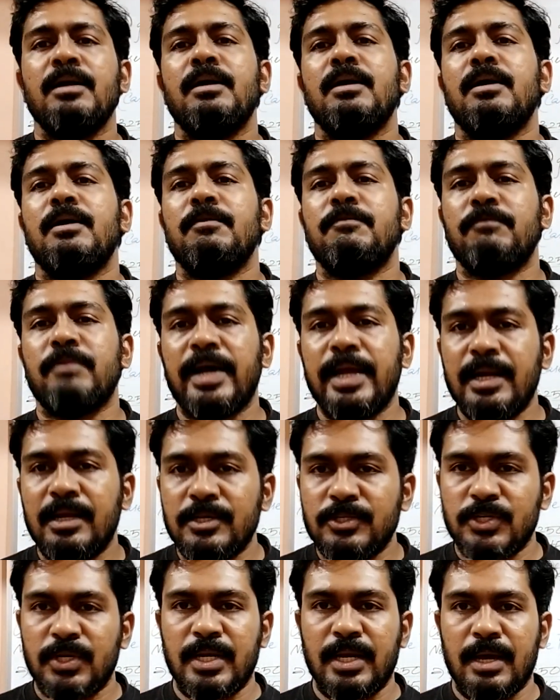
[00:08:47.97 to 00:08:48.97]
a
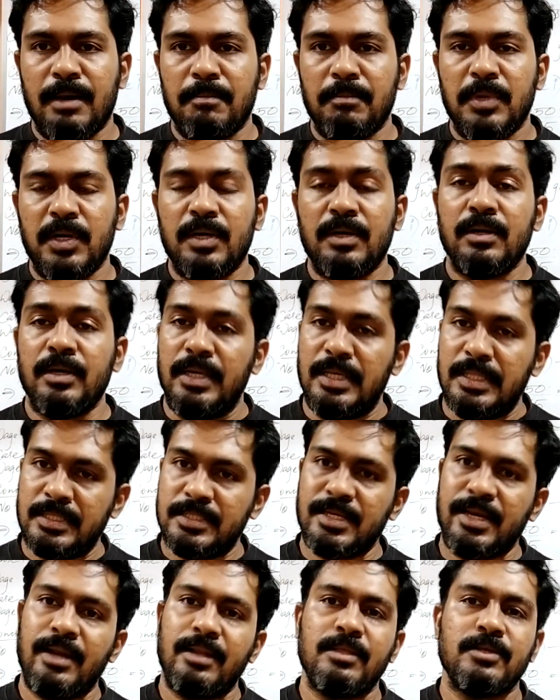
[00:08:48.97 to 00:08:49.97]
5-digit number
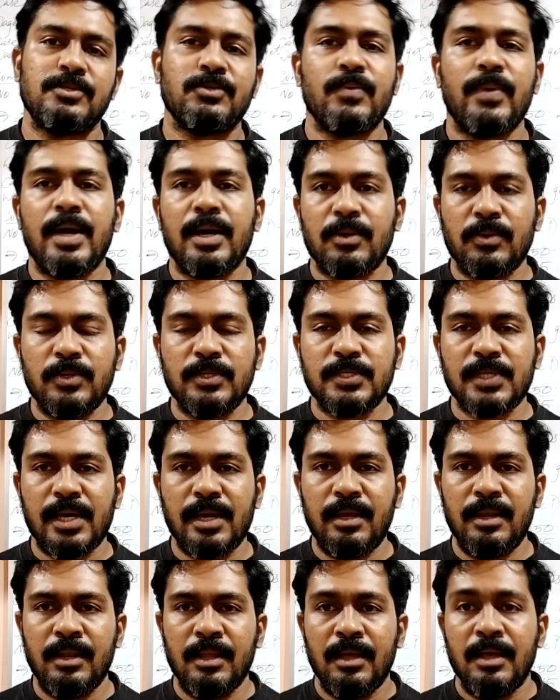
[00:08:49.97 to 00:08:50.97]
inside the square root
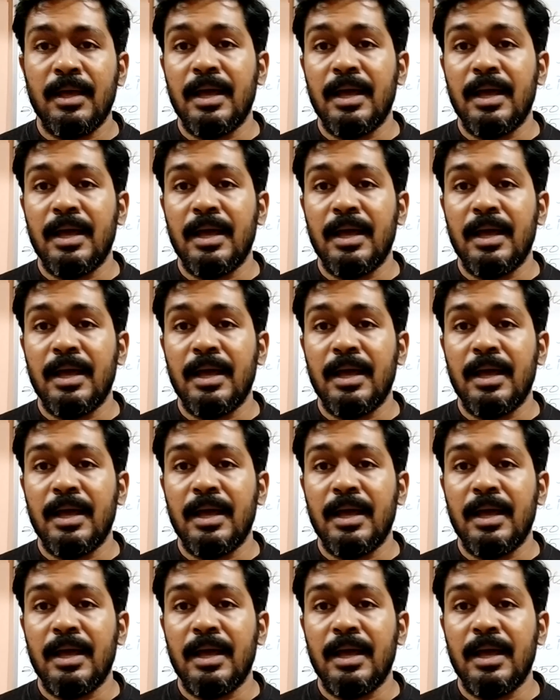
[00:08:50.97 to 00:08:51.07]
sign,